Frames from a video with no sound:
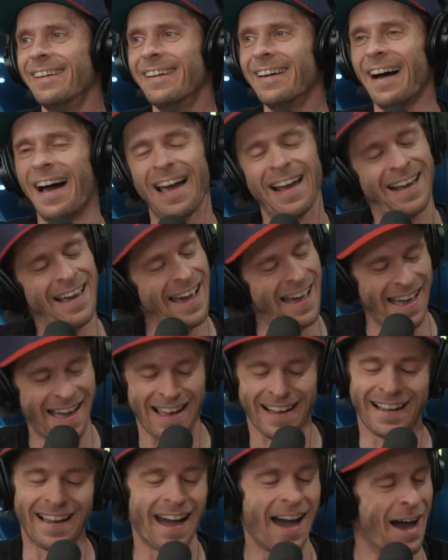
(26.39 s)

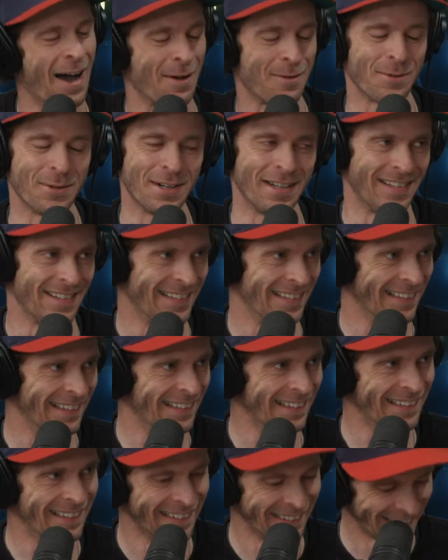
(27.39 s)
I got one,
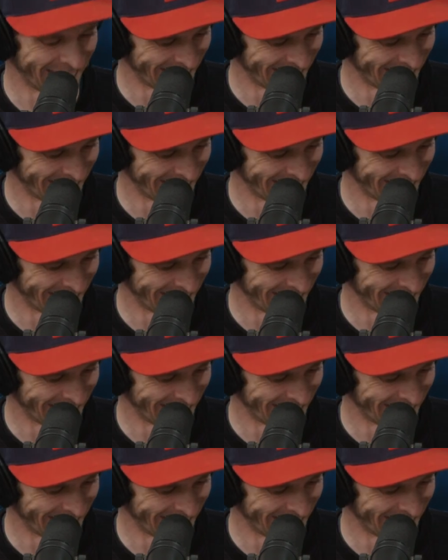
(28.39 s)
dude.